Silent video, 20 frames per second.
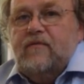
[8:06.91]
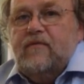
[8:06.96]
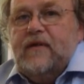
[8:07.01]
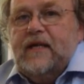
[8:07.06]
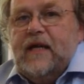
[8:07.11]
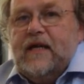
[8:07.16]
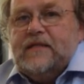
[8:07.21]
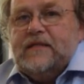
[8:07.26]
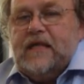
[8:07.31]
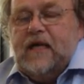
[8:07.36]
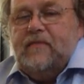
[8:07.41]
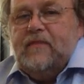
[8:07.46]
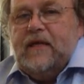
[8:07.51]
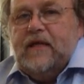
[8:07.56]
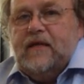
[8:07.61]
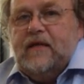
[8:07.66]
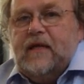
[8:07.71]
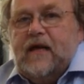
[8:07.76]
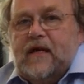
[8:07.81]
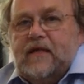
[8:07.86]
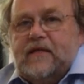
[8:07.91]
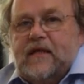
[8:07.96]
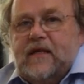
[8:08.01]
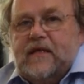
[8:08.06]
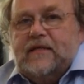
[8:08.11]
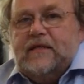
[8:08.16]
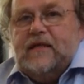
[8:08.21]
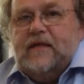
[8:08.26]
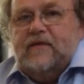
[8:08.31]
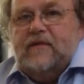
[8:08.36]
re-examine that
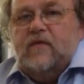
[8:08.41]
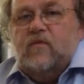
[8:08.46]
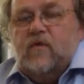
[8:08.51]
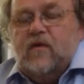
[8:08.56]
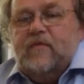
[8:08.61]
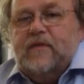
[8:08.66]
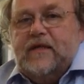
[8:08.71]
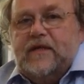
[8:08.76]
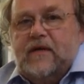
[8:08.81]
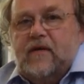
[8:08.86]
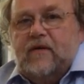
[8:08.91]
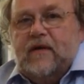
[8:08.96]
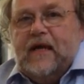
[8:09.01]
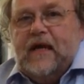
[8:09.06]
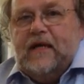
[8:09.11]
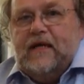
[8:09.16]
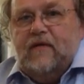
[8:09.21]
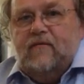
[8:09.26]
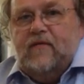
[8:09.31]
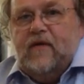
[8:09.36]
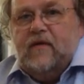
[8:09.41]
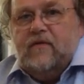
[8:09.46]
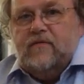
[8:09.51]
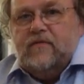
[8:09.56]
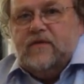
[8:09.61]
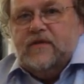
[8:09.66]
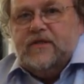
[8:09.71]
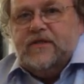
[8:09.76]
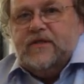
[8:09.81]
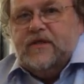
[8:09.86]
idea that women don't get the
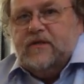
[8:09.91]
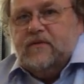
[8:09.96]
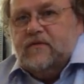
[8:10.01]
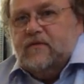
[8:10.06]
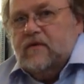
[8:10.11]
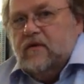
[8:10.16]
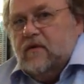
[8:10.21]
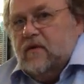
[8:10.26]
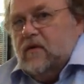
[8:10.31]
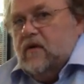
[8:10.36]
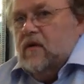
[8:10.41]
vote until